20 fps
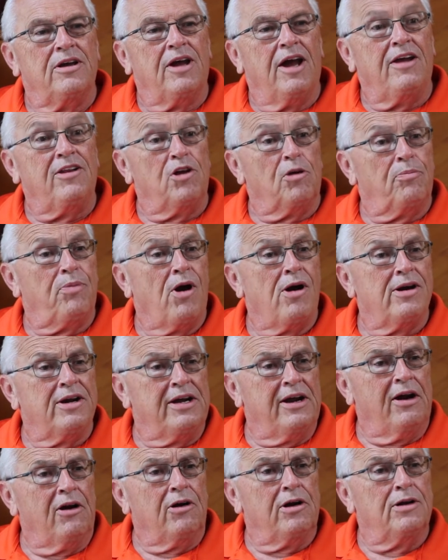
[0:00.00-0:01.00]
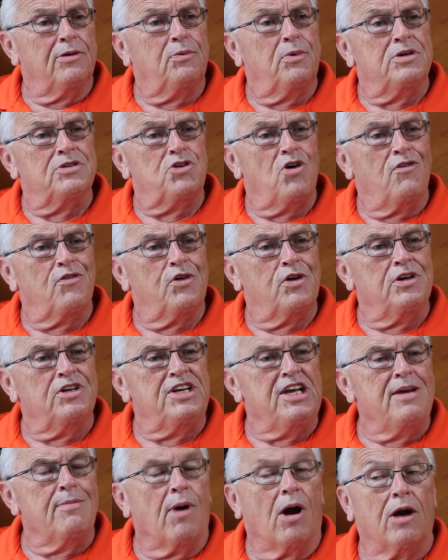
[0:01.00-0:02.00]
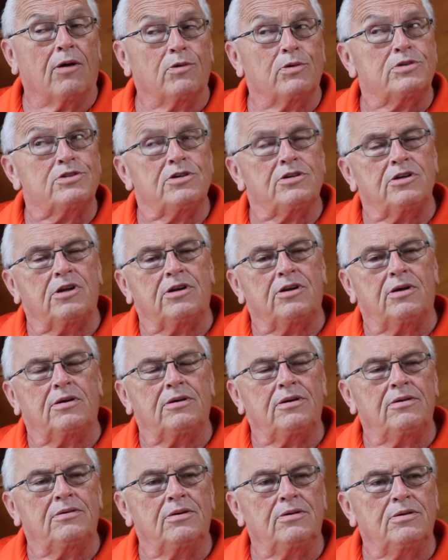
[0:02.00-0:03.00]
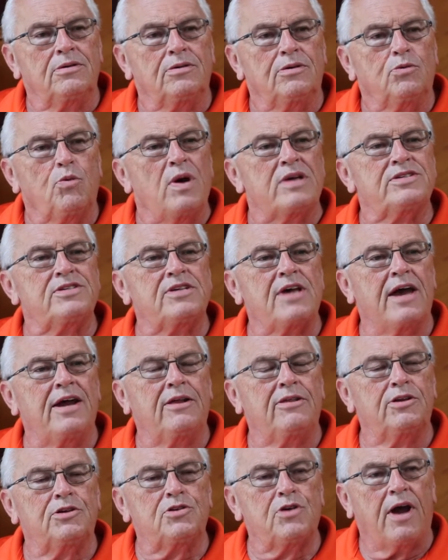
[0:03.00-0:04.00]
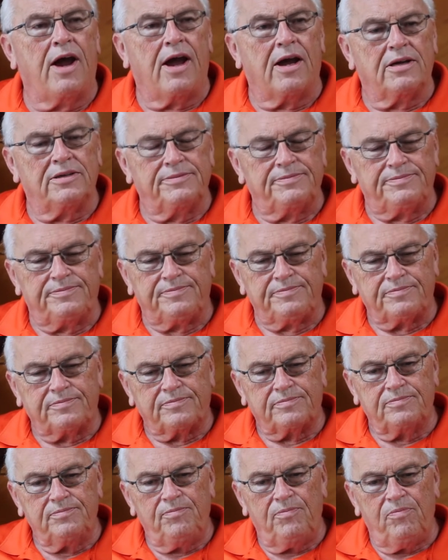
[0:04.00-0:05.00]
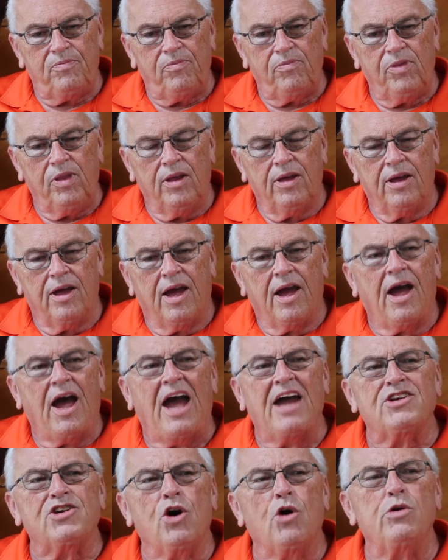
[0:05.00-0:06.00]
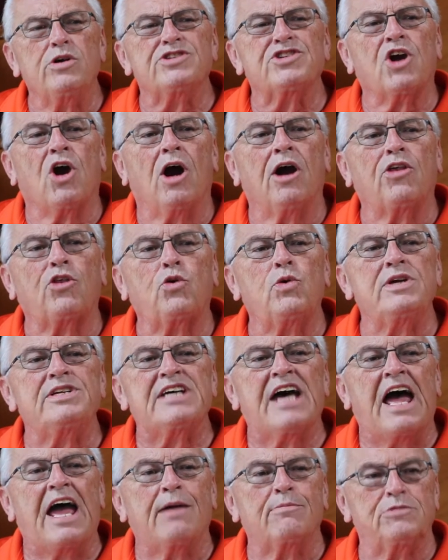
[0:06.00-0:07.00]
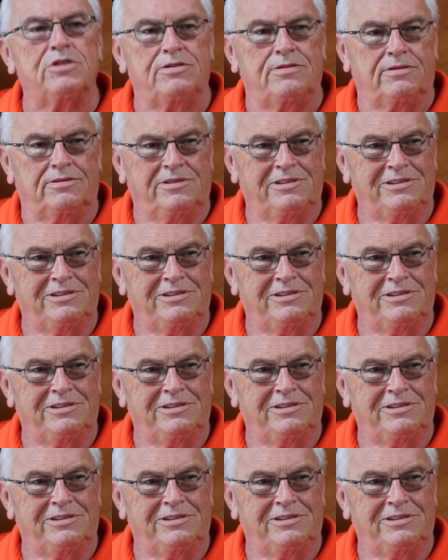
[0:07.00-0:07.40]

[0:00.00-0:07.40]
and their party area was over in D-Mart, which is on the west side of the track. I towed his car 3 times.